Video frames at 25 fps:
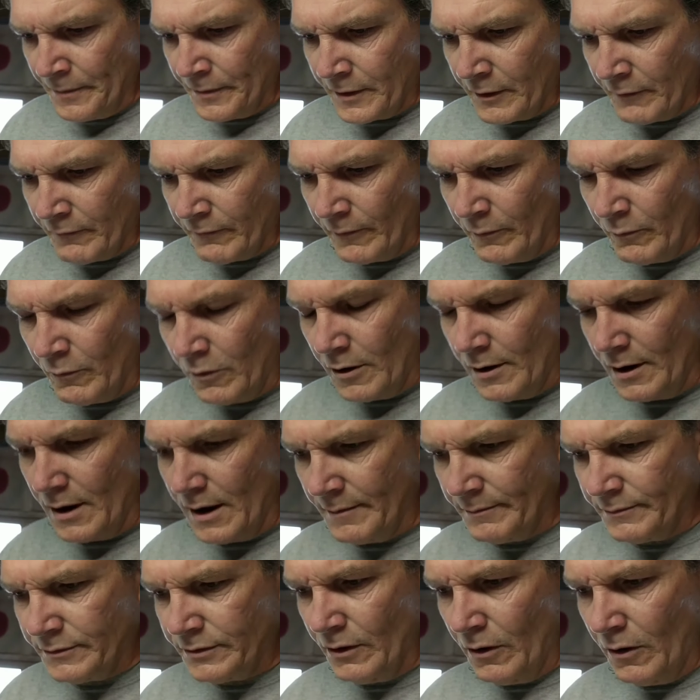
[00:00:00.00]
from what
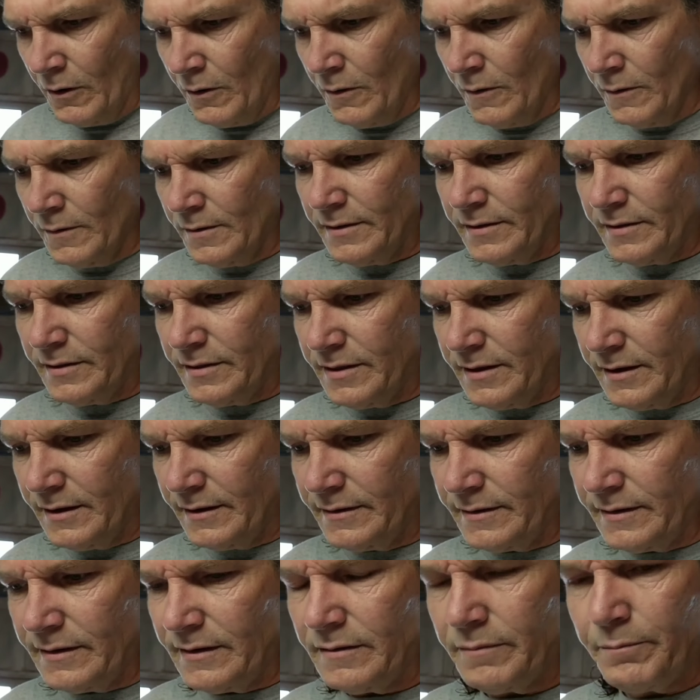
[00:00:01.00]
I'm told,
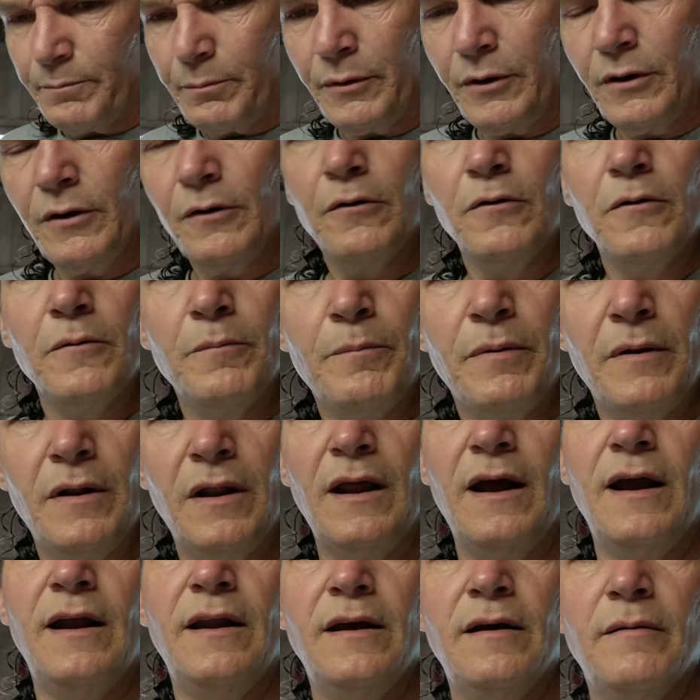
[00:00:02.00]
this is pure
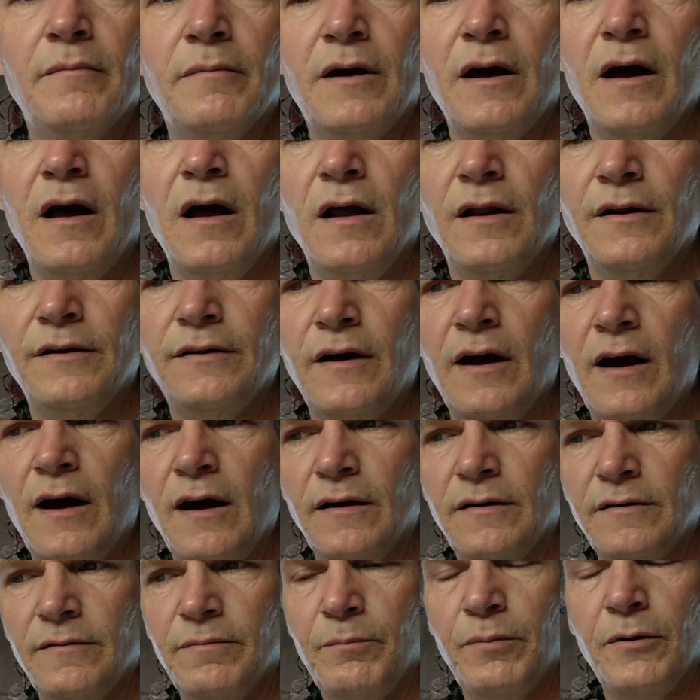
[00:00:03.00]
palladium
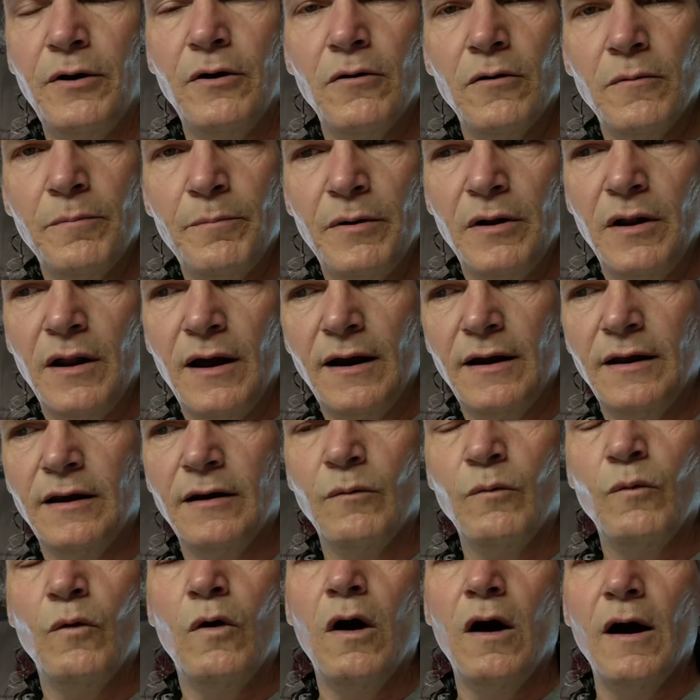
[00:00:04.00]
contacts, pure
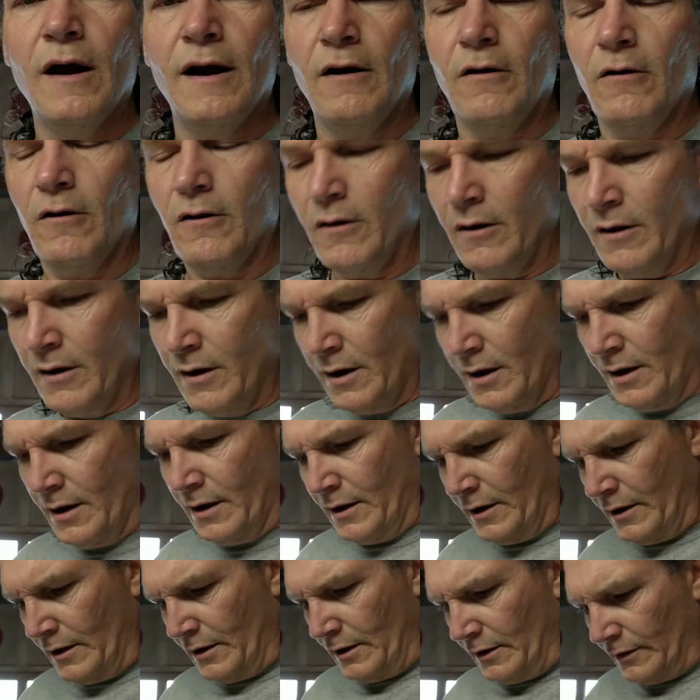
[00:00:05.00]
palladium wire.
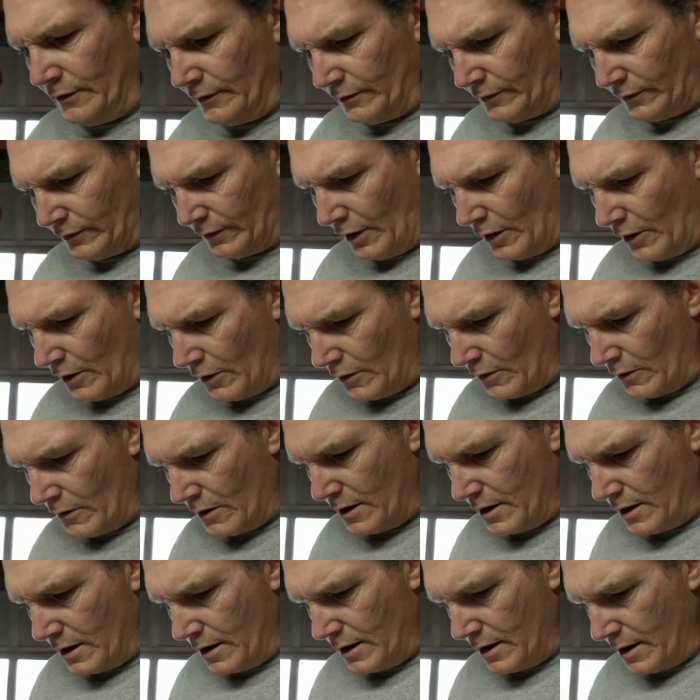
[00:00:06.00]

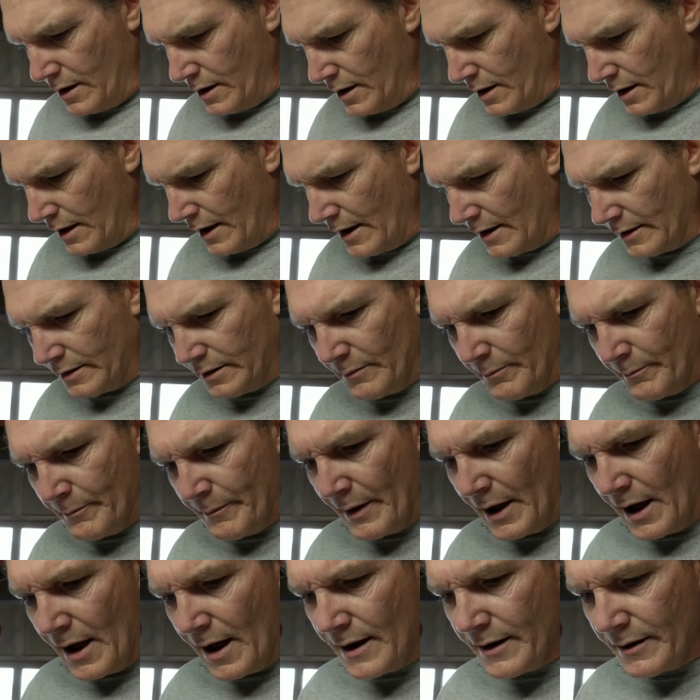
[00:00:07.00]
So at the
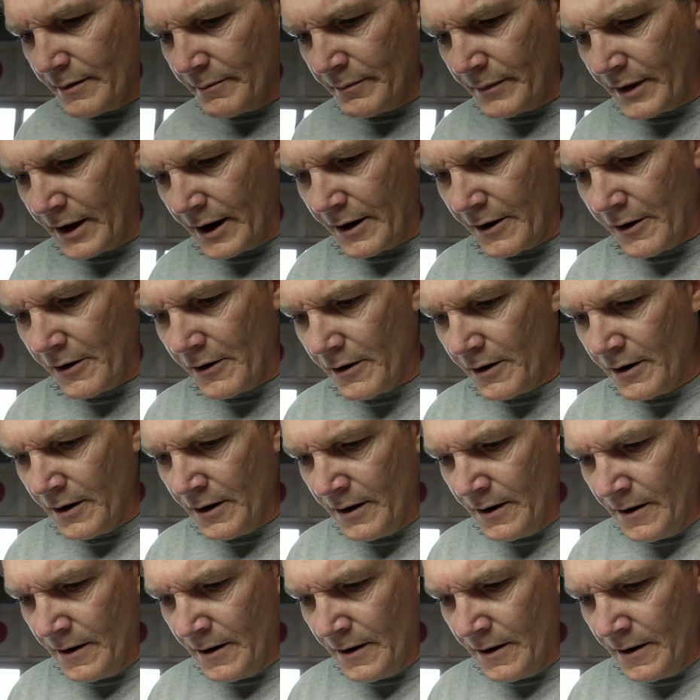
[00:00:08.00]
bottom there,